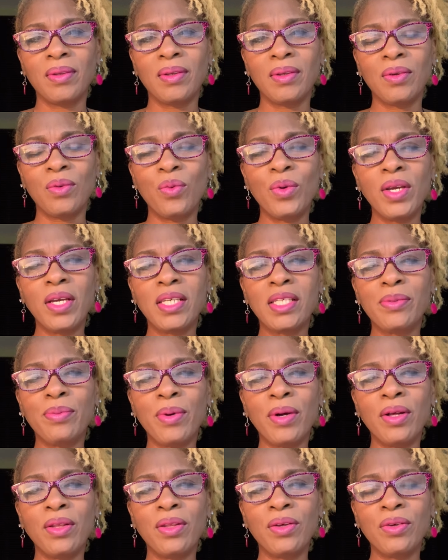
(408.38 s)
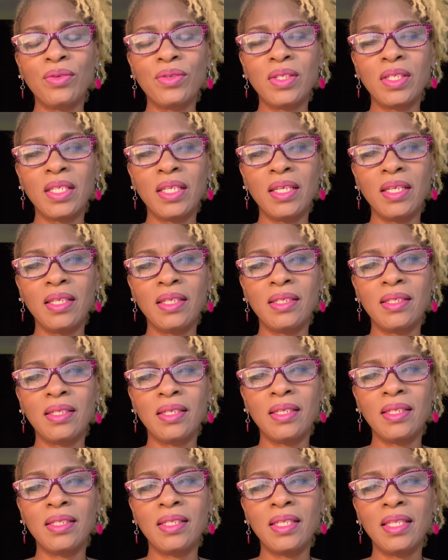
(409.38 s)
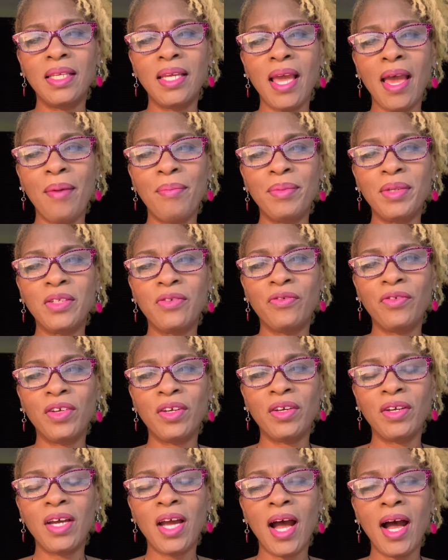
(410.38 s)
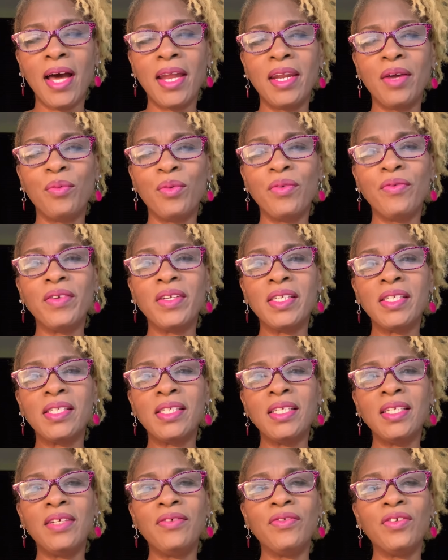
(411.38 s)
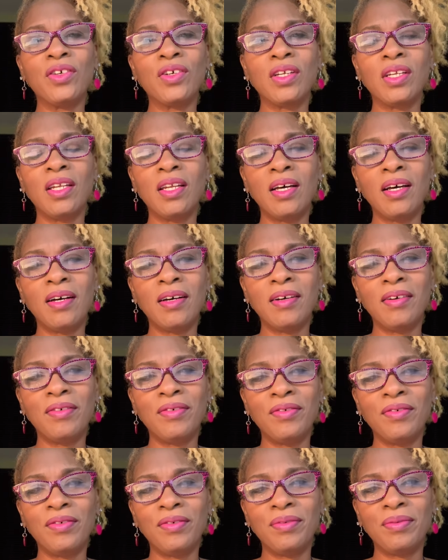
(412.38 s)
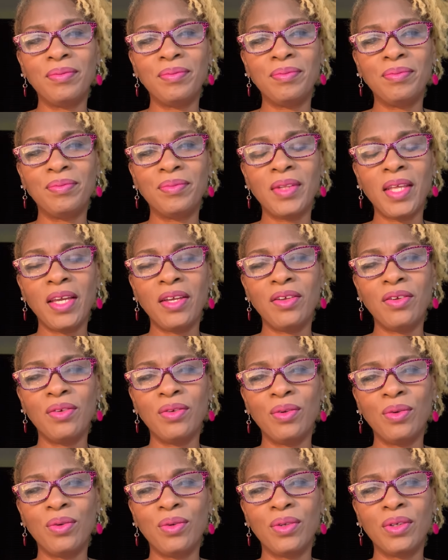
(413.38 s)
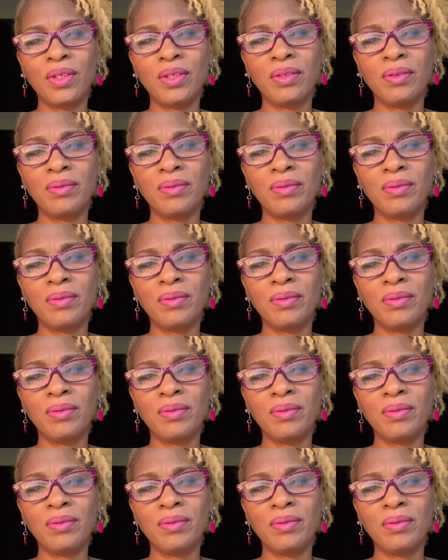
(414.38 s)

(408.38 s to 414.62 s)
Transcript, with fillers: We expel those things into the atmosphere, God, and we receive your love. Thank you, Lord.